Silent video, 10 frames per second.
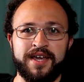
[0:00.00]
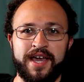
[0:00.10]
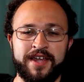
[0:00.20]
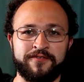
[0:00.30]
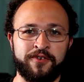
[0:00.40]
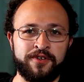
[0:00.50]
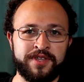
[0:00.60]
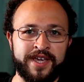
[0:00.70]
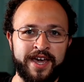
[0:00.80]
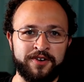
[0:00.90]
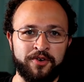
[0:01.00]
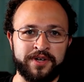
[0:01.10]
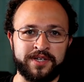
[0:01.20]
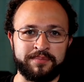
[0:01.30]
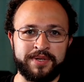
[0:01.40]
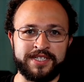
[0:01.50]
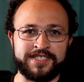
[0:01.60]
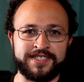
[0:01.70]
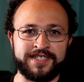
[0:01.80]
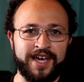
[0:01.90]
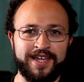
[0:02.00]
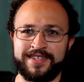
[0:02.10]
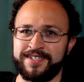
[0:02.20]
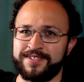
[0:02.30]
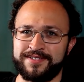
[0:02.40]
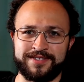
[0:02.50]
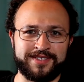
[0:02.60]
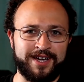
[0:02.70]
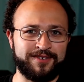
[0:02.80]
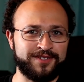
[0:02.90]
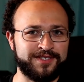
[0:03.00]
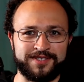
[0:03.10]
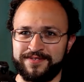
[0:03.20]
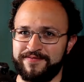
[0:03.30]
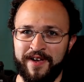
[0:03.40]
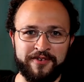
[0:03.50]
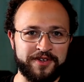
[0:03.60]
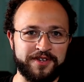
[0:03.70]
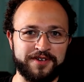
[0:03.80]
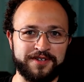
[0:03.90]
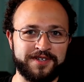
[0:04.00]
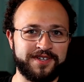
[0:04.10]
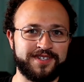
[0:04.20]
And for the category it competes in, I think the sound is very good.